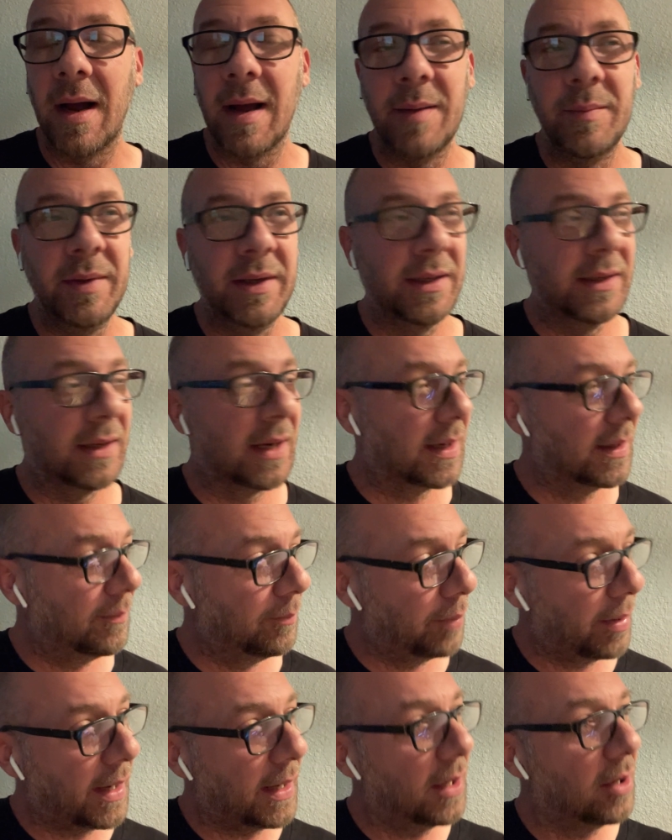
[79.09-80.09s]
I mean, I
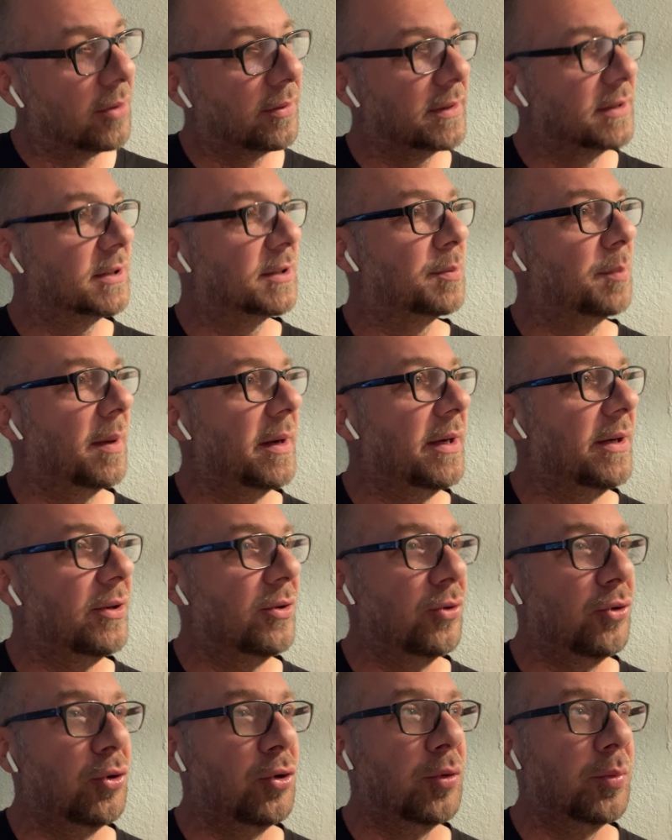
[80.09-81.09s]
pay all this money
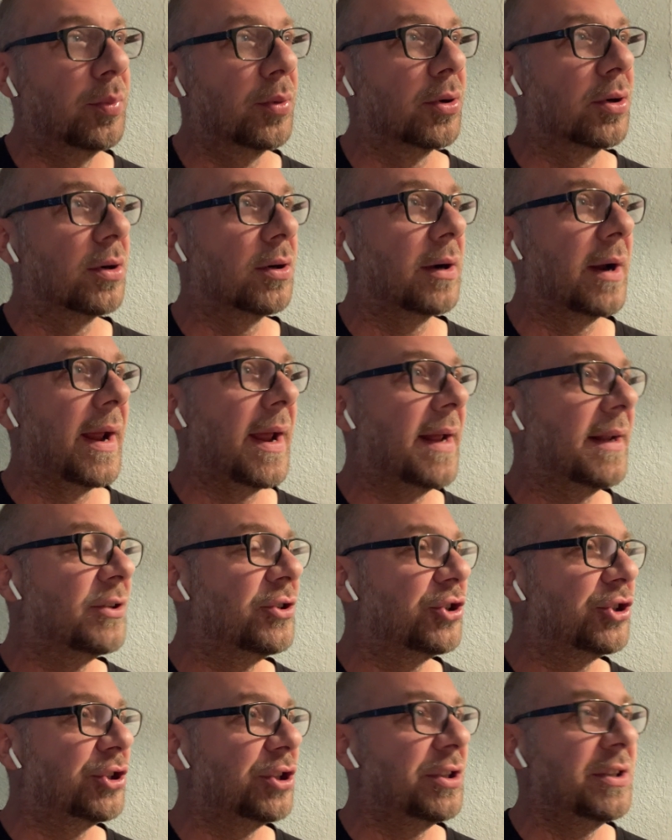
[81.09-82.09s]
to Uber,
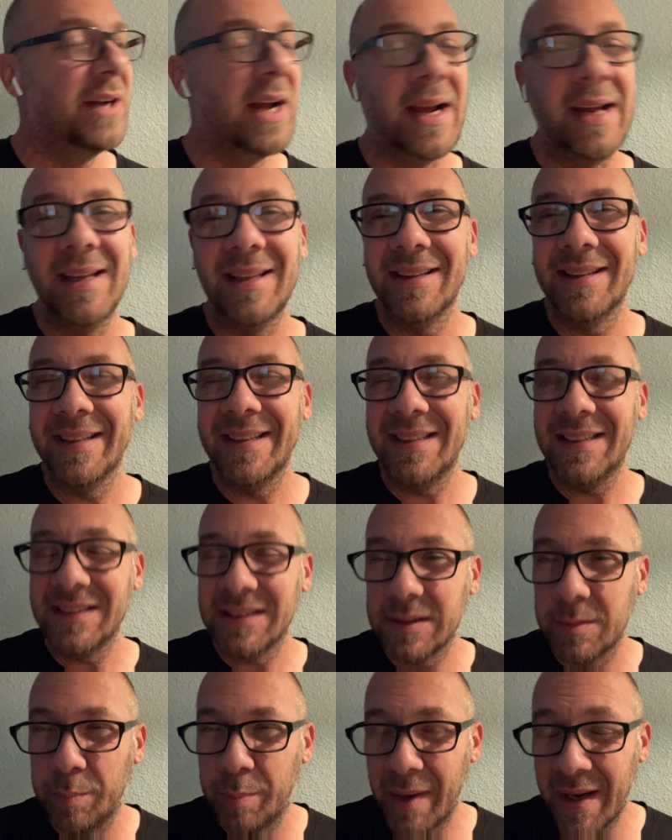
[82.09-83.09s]
and shouldn't I at
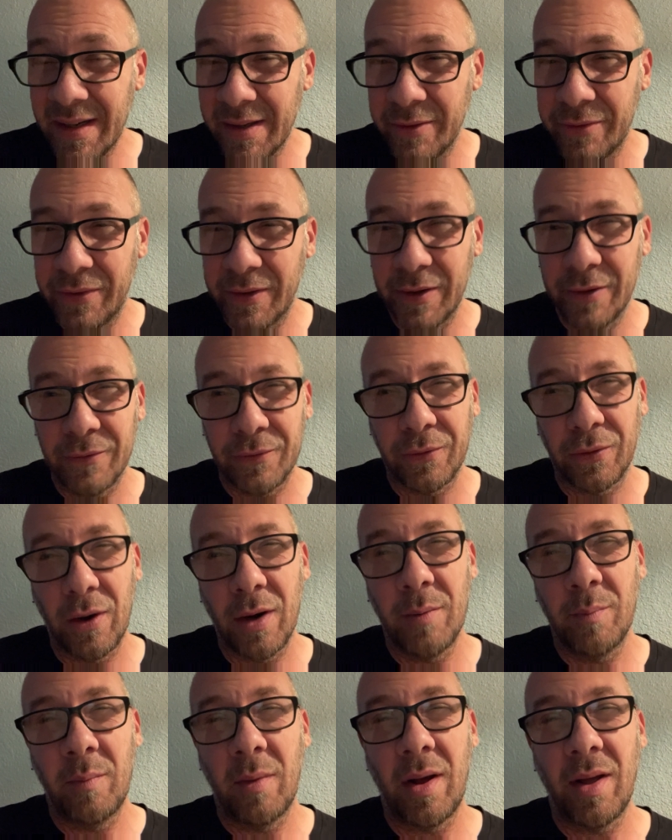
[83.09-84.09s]
least benefit
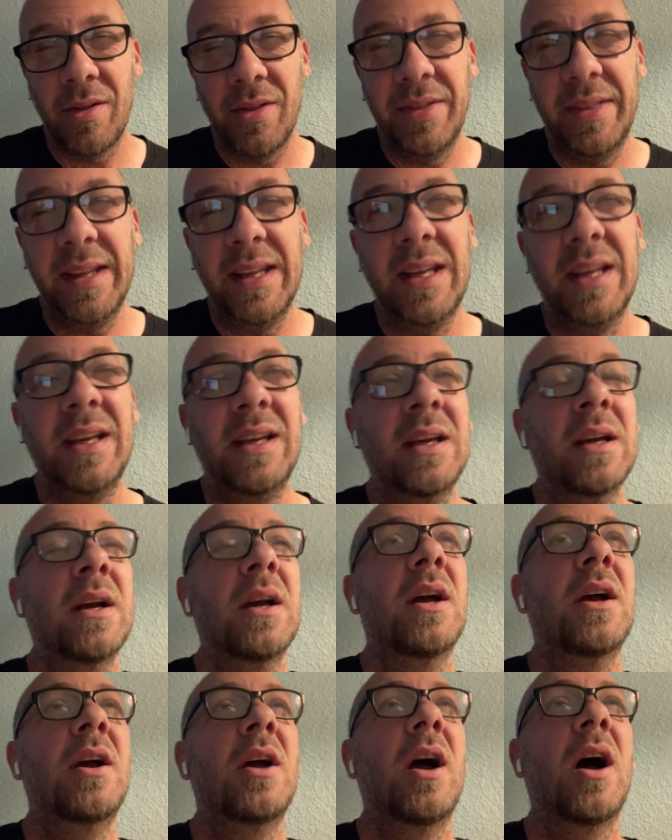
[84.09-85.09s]
from the
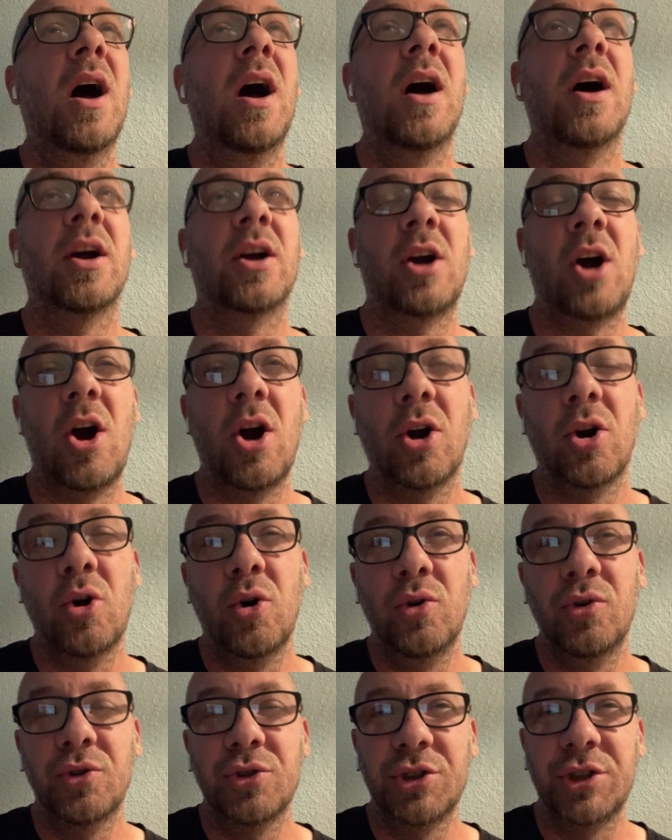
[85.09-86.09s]
car
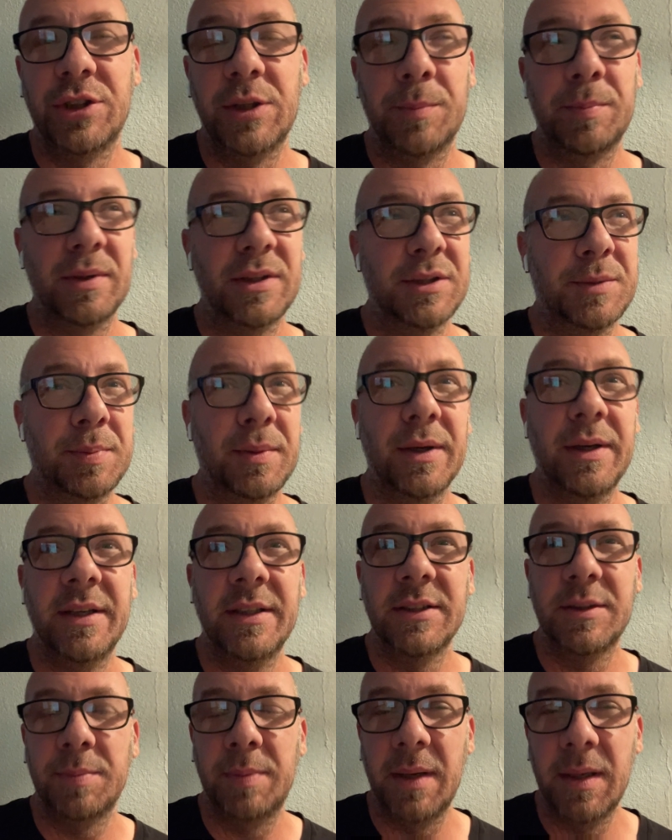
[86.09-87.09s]
ownership
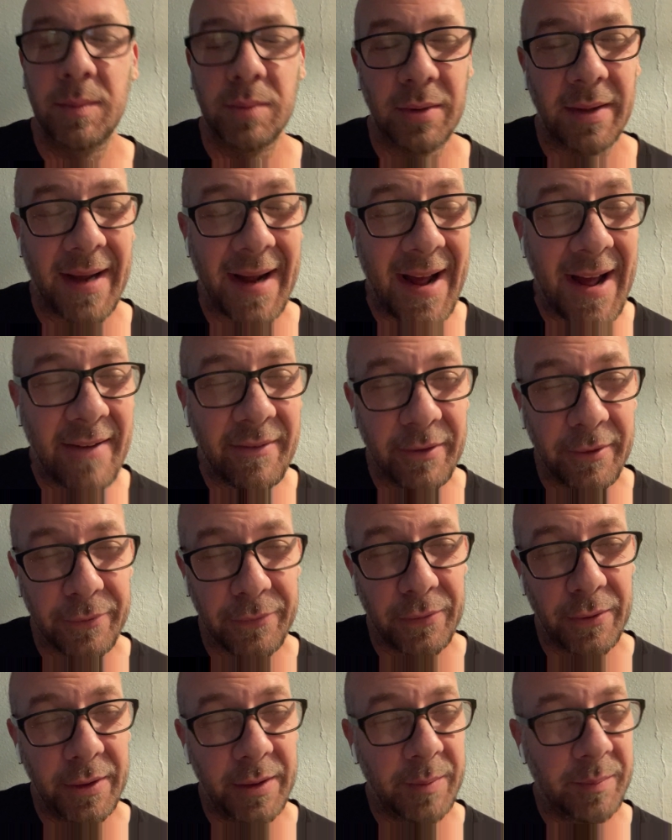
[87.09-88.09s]
experience, be able to have the
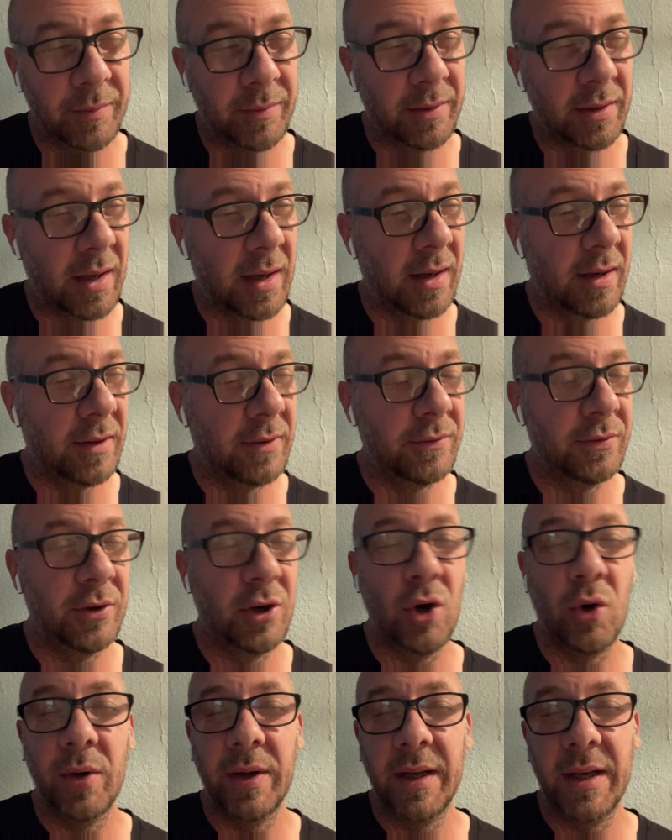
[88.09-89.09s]
freedom of
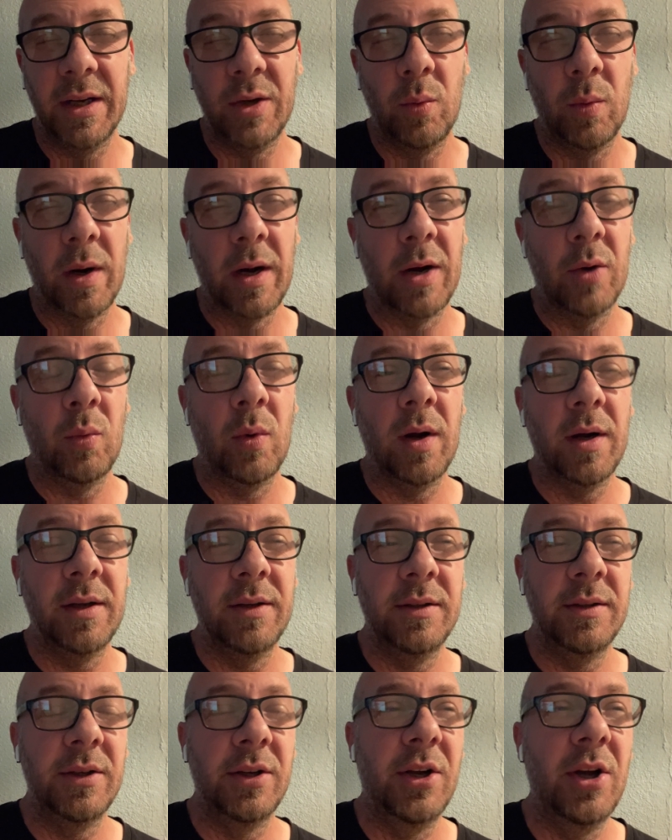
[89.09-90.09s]
going anywhere I want
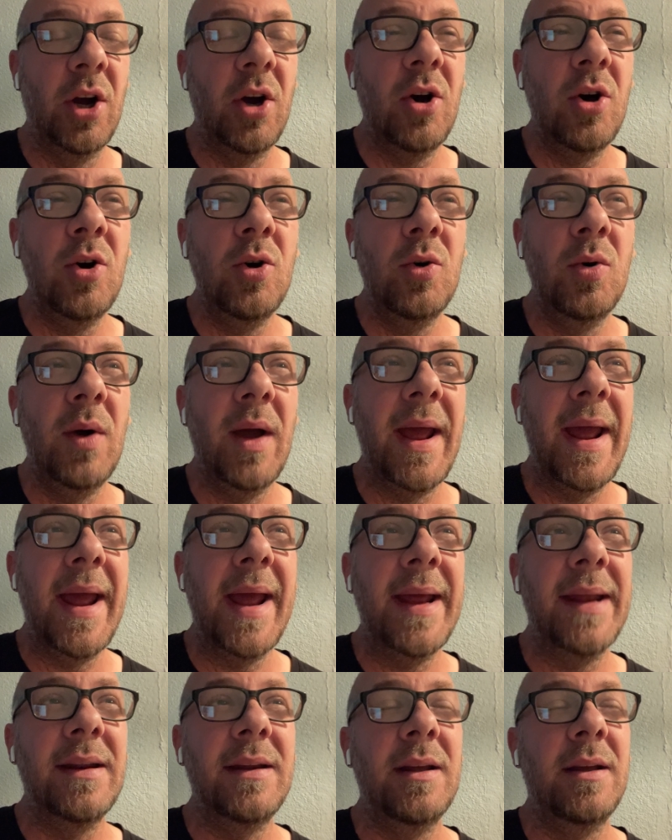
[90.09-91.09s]
to go
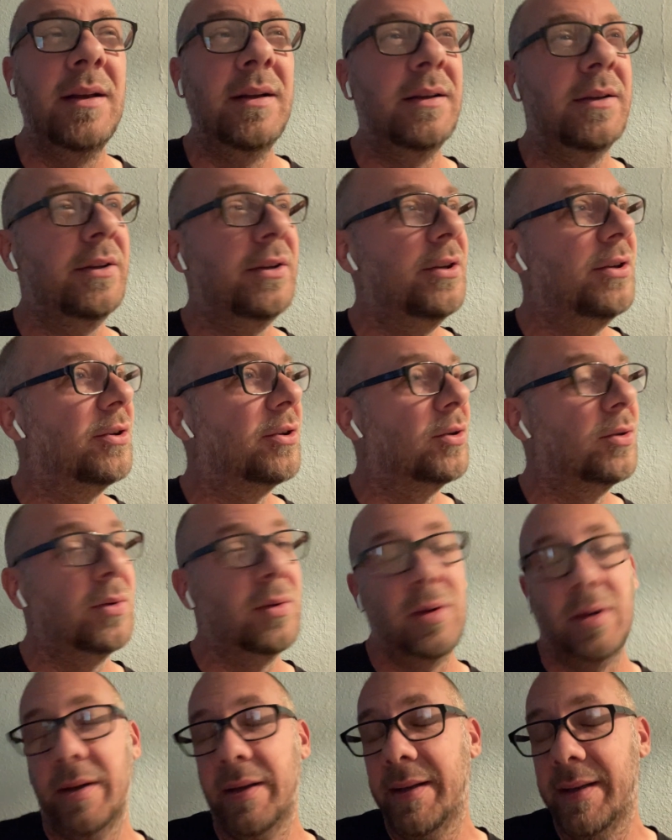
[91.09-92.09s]
and,
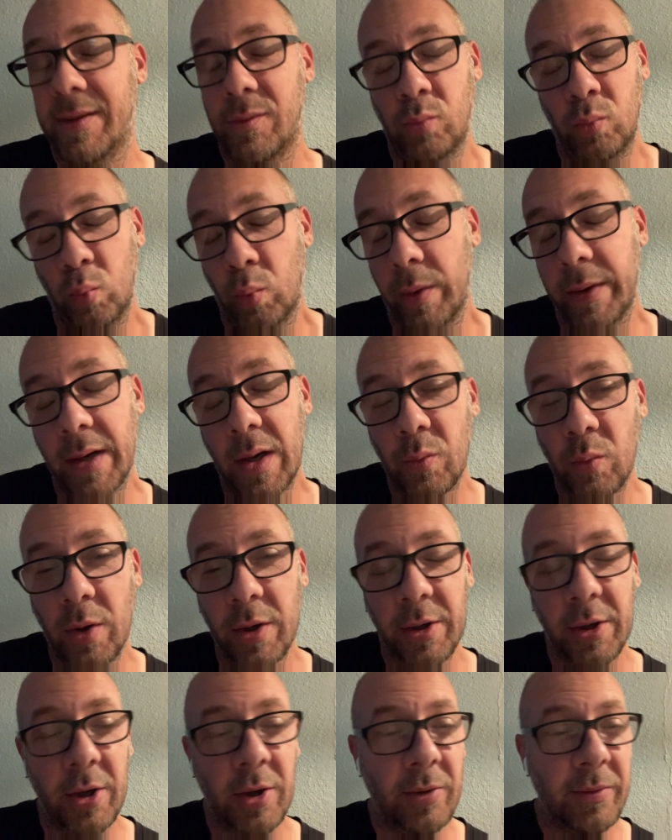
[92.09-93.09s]
and when I
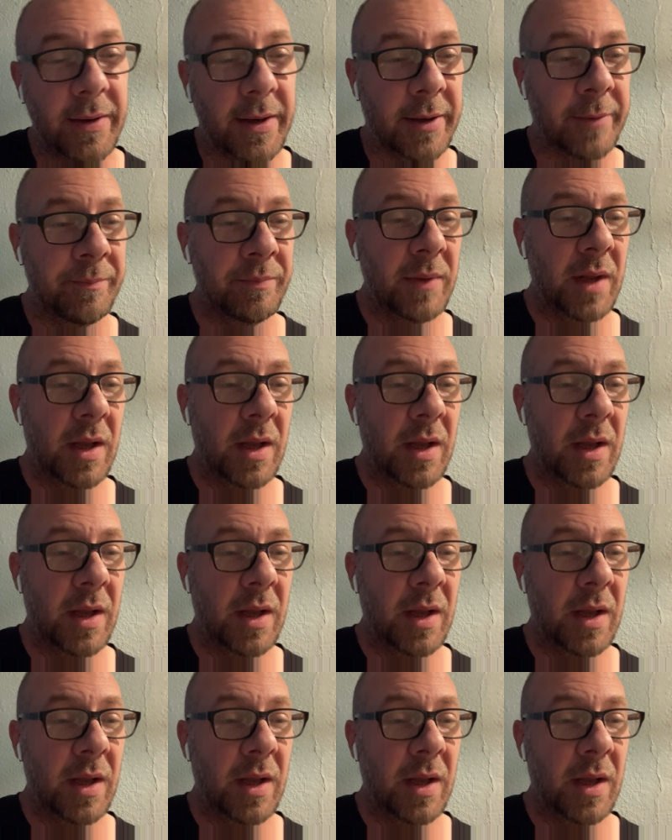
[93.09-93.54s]
want to go there.